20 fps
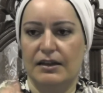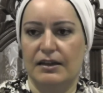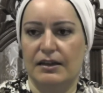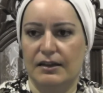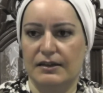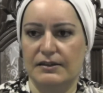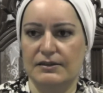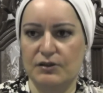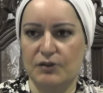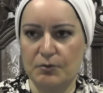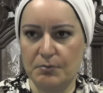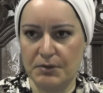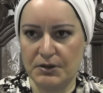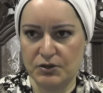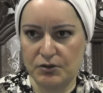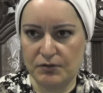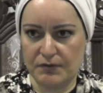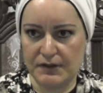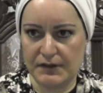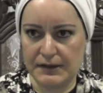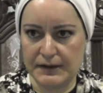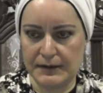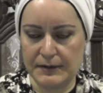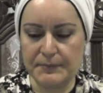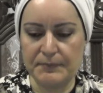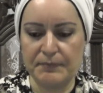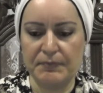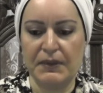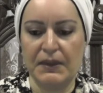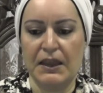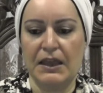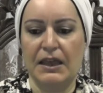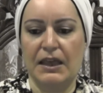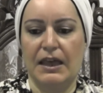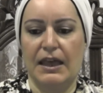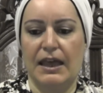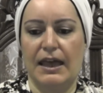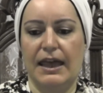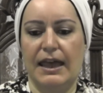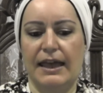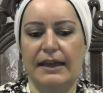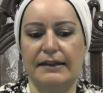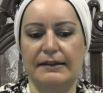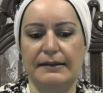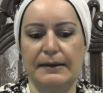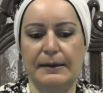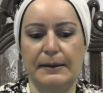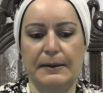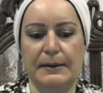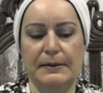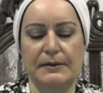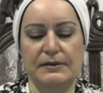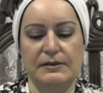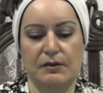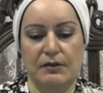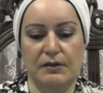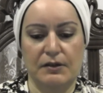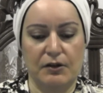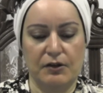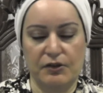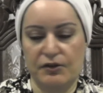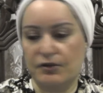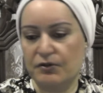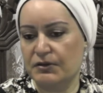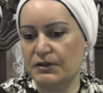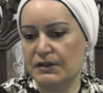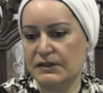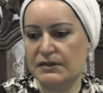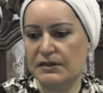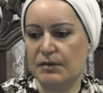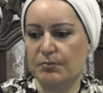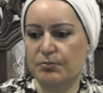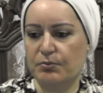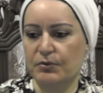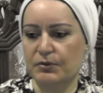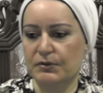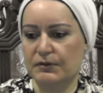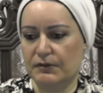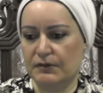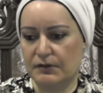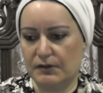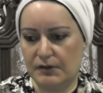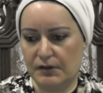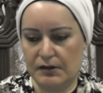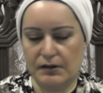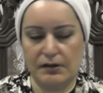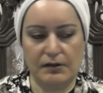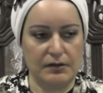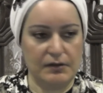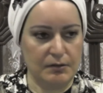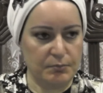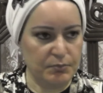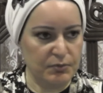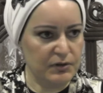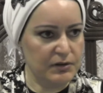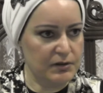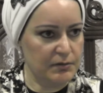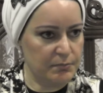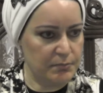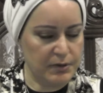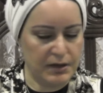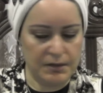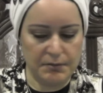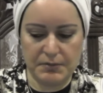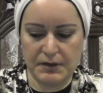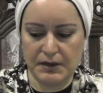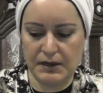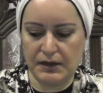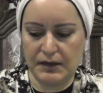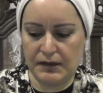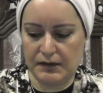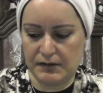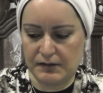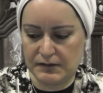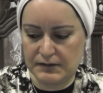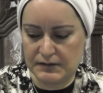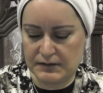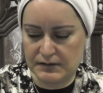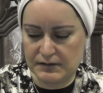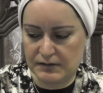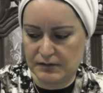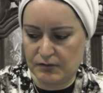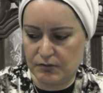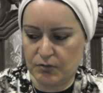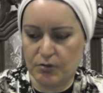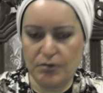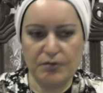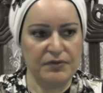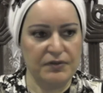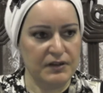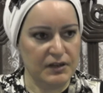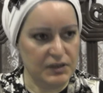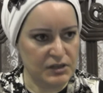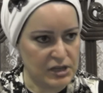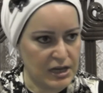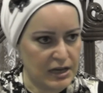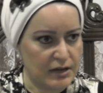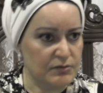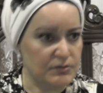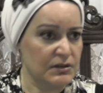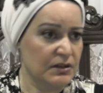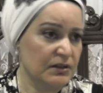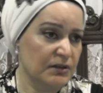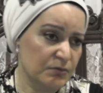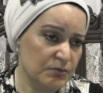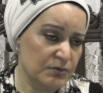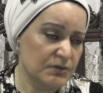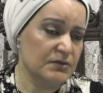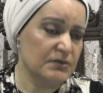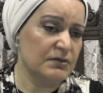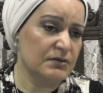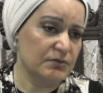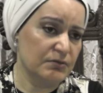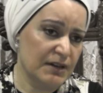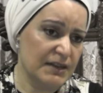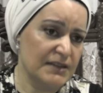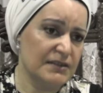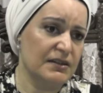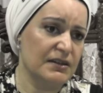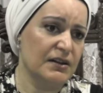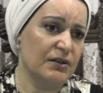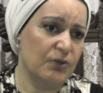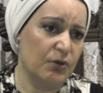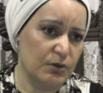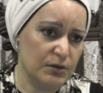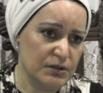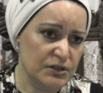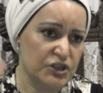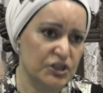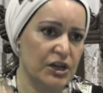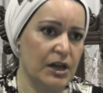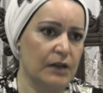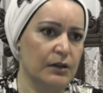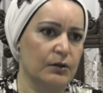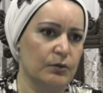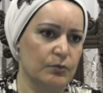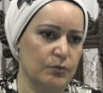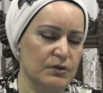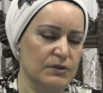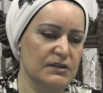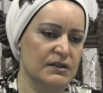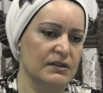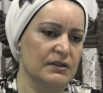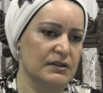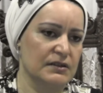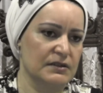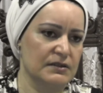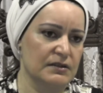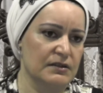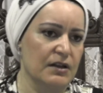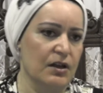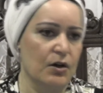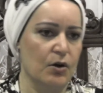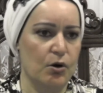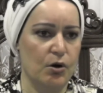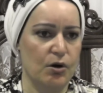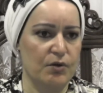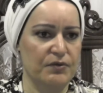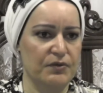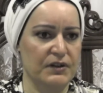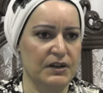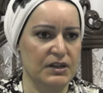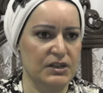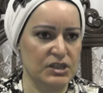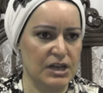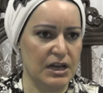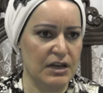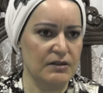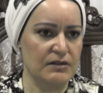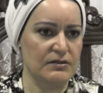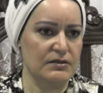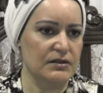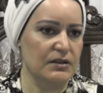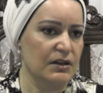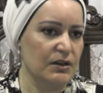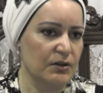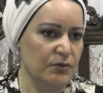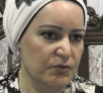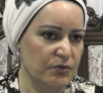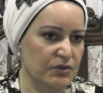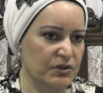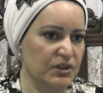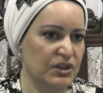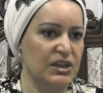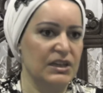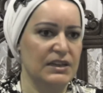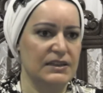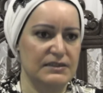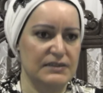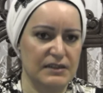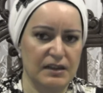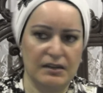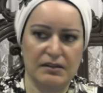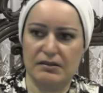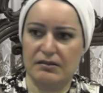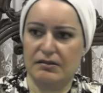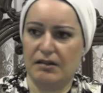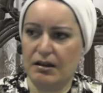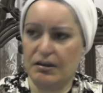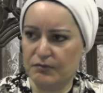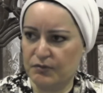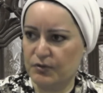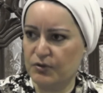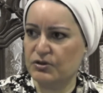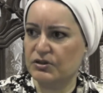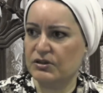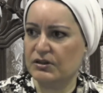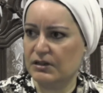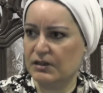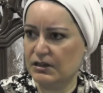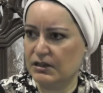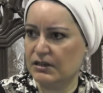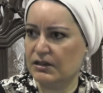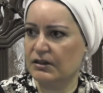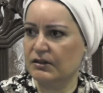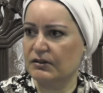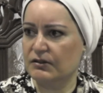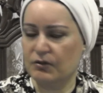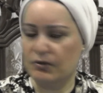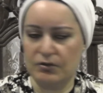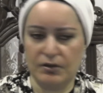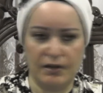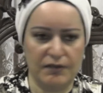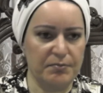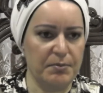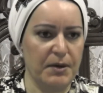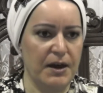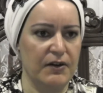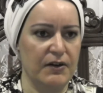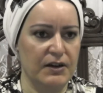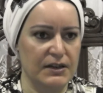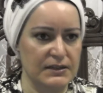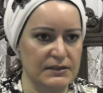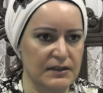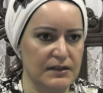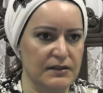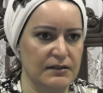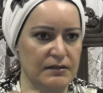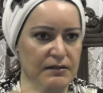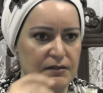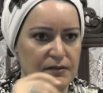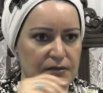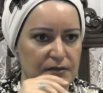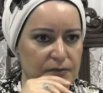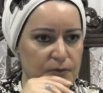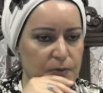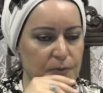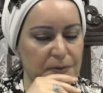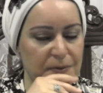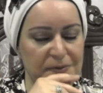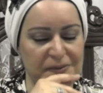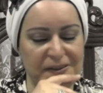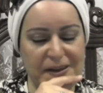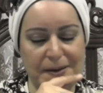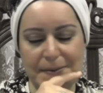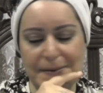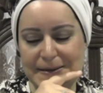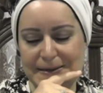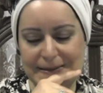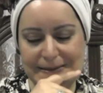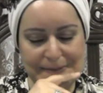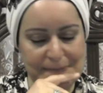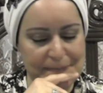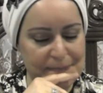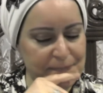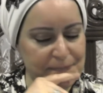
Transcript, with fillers: uh, so much over there and uh, so the authorities they put the, the, they put the baby in this uh, orphanage house and he was raised there all his childhood was in this orphanage house with kids that unfortunately don't have parents and uh, normal families